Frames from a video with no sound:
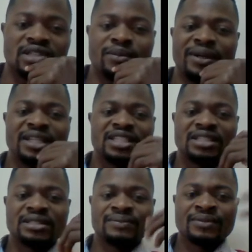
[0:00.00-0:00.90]

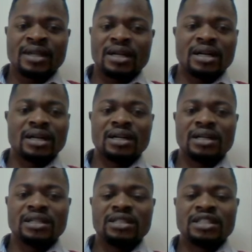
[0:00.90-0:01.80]
Imagine
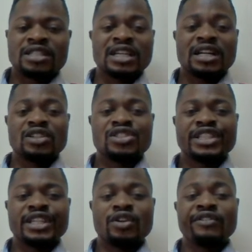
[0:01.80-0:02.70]
it sounds
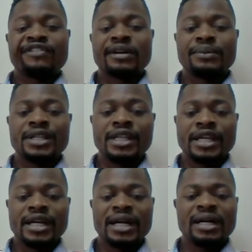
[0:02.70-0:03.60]

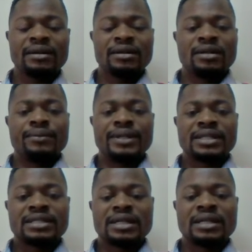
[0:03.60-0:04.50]
unfamiliar,
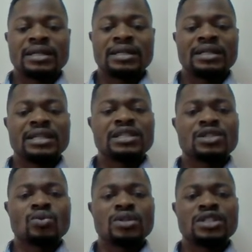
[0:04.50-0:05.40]
but that
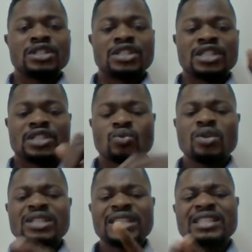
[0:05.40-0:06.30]
is what it is.
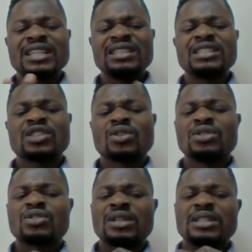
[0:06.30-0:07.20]
What exactly is
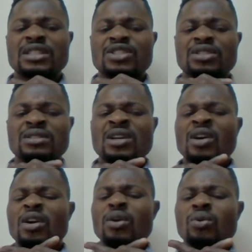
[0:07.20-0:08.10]
contradiction,
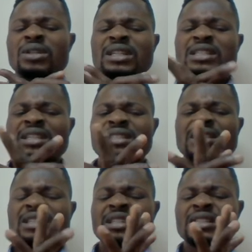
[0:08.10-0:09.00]
or what
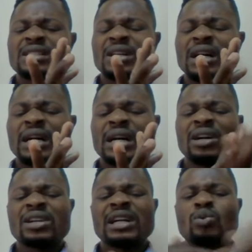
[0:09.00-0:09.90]
exactly is
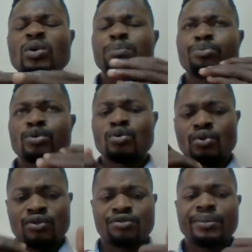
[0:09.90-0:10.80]
how can we
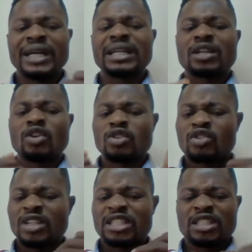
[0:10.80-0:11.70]
prove by
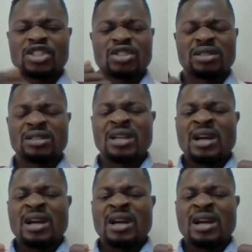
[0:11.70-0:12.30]
contradiction?